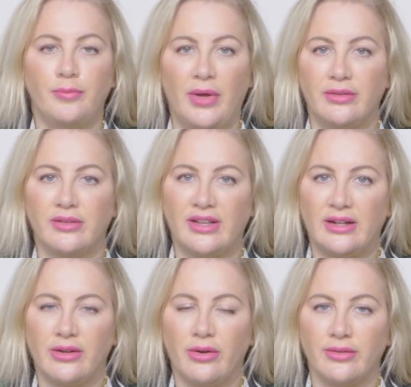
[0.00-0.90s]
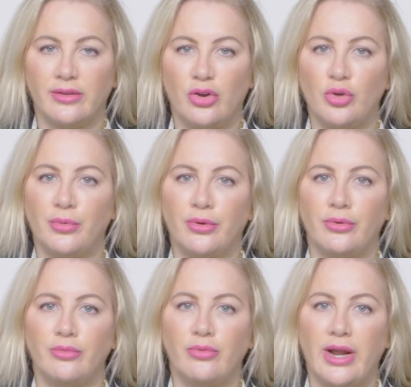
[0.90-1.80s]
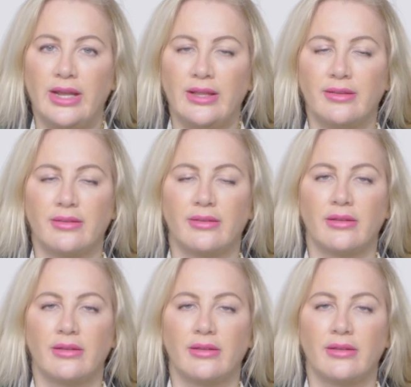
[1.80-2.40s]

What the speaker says: basal cell carcinoma rates,